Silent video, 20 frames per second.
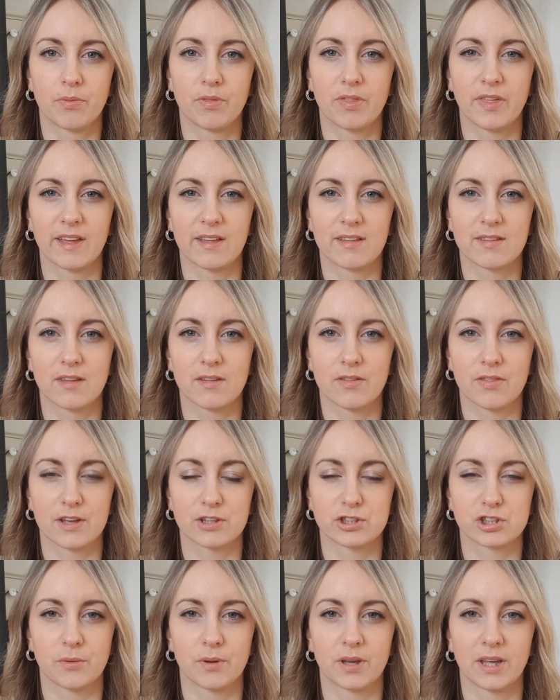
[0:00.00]
things that they're
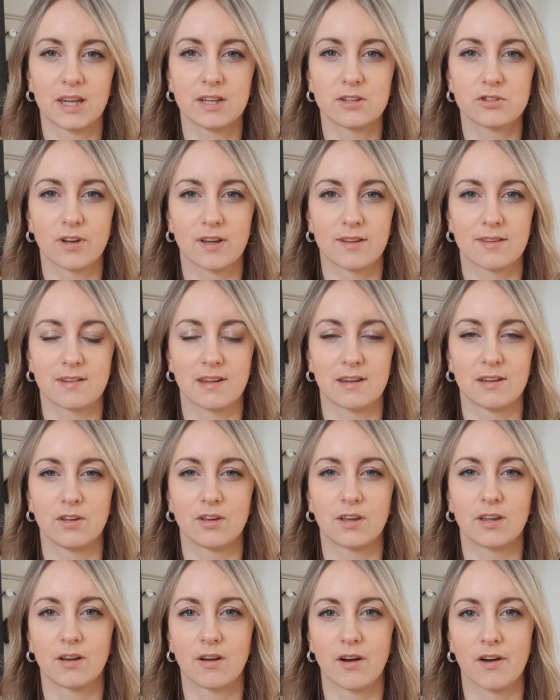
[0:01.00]
showing an interest in, you
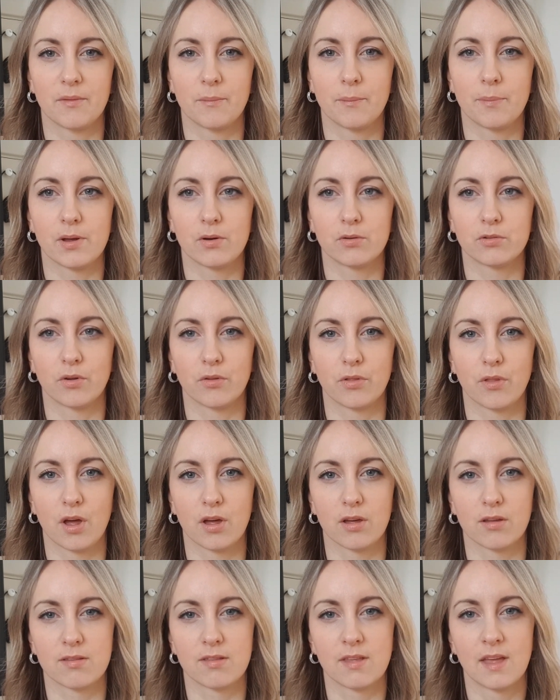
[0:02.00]
can kind of build on
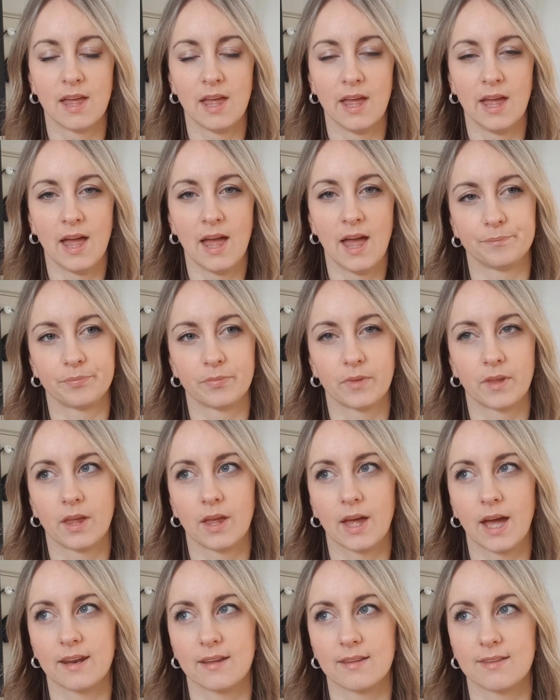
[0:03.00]
those
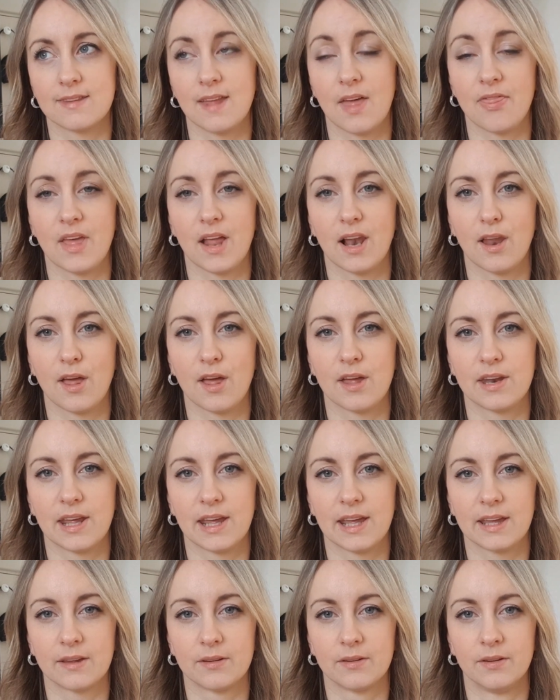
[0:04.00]
and extend their
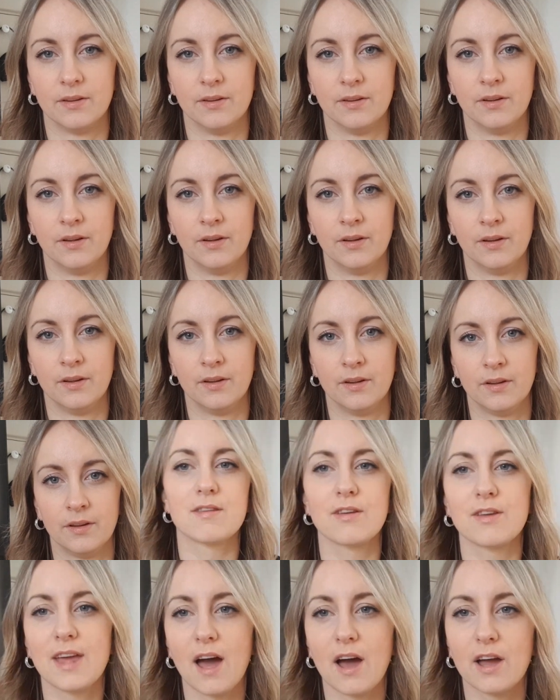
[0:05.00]
learning.
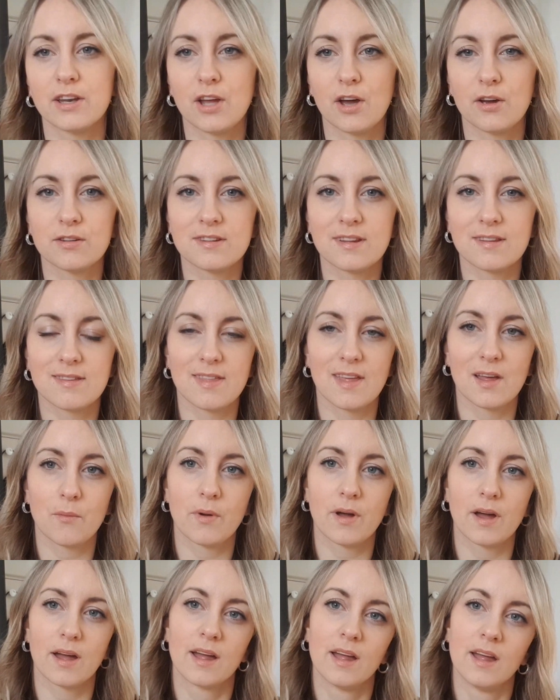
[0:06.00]
So yeah, I noticed they
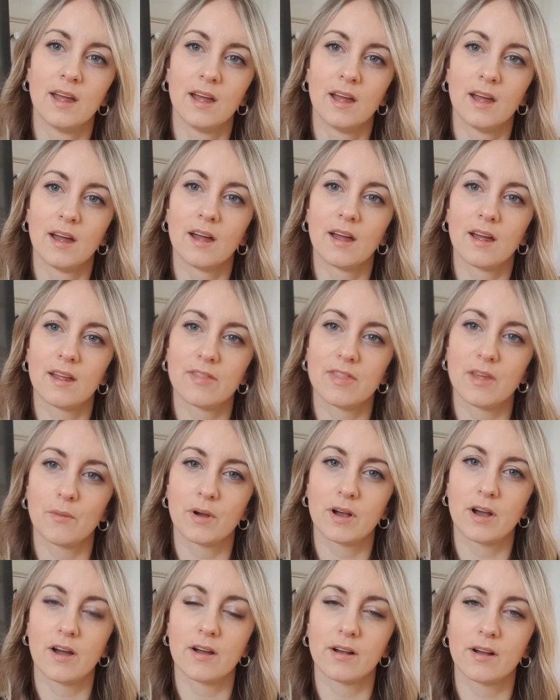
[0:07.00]
were
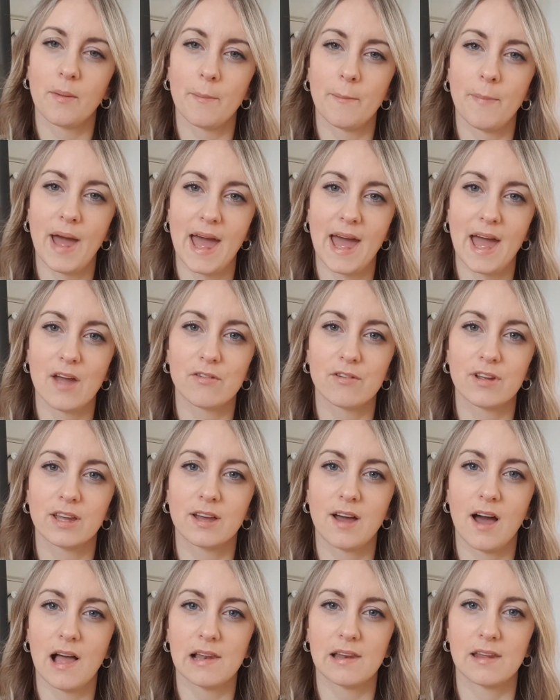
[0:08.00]
comparing
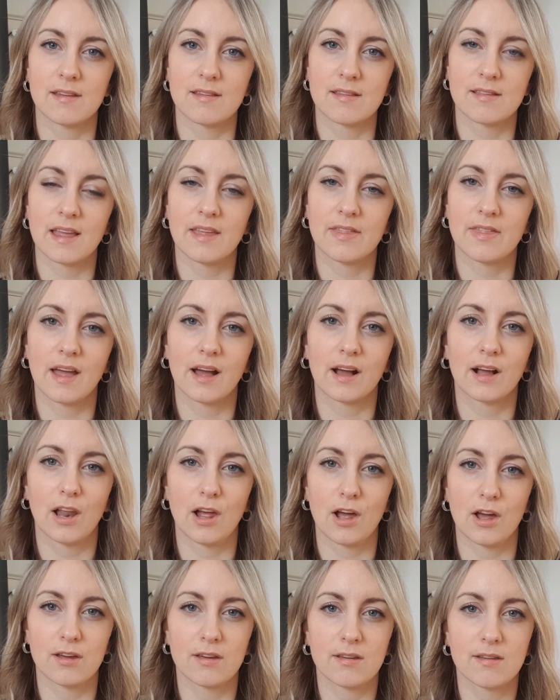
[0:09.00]
colours in their
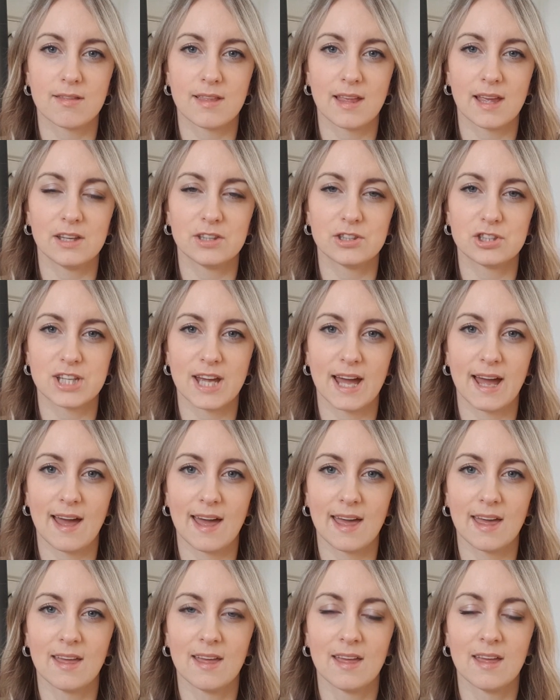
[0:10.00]
clothes each
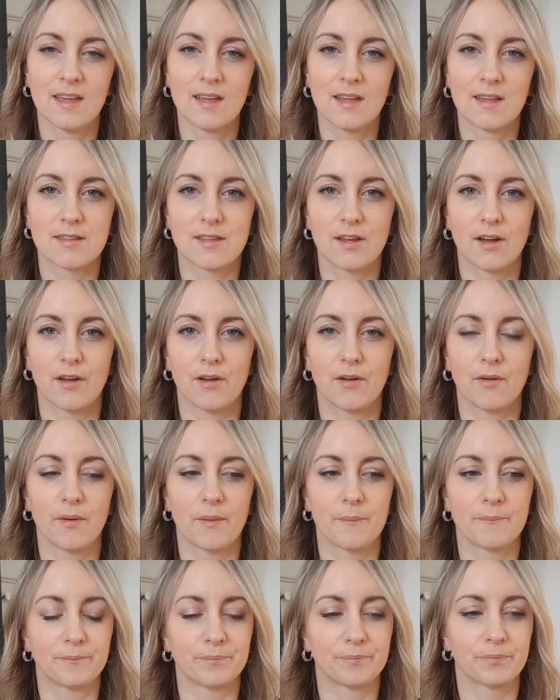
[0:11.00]
day. So
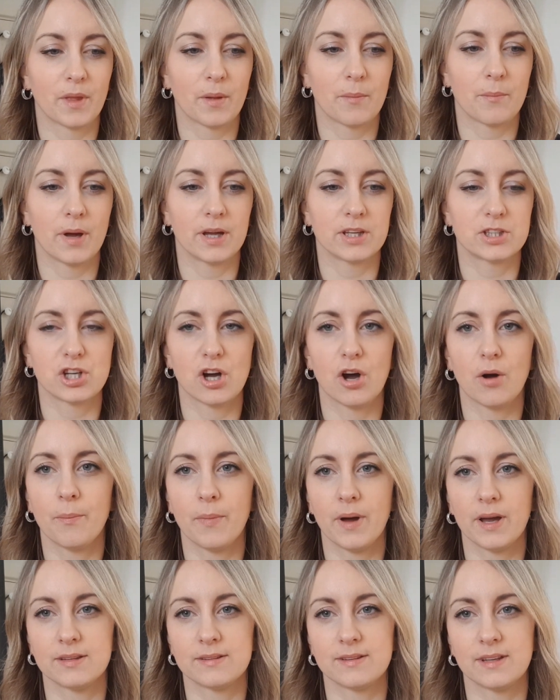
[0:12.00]
my
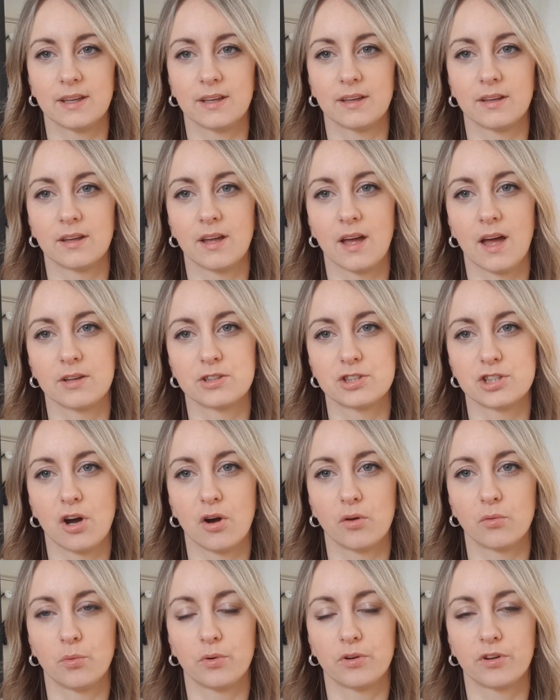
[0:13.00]
childminding
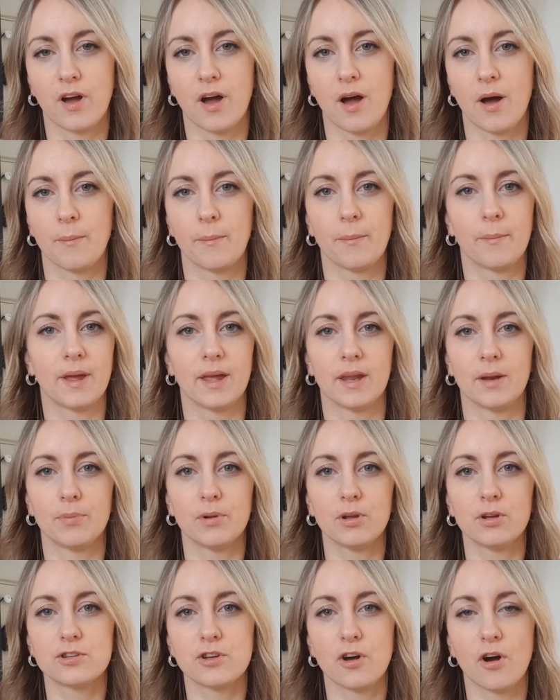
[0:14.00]
child would come in a
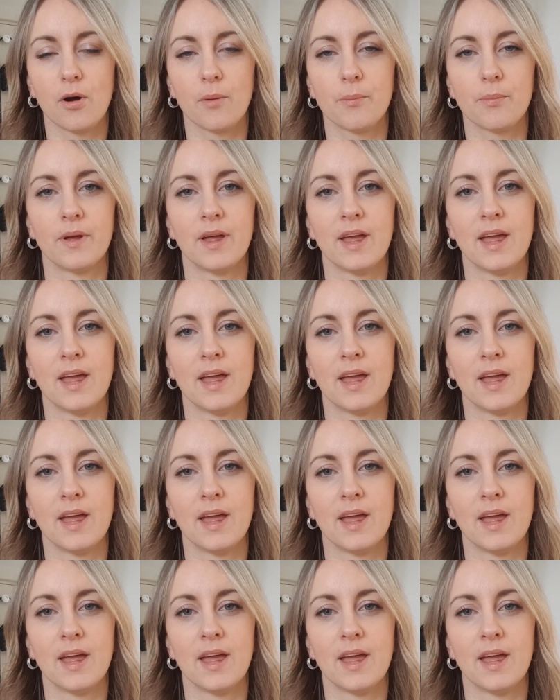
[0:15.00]
blue top,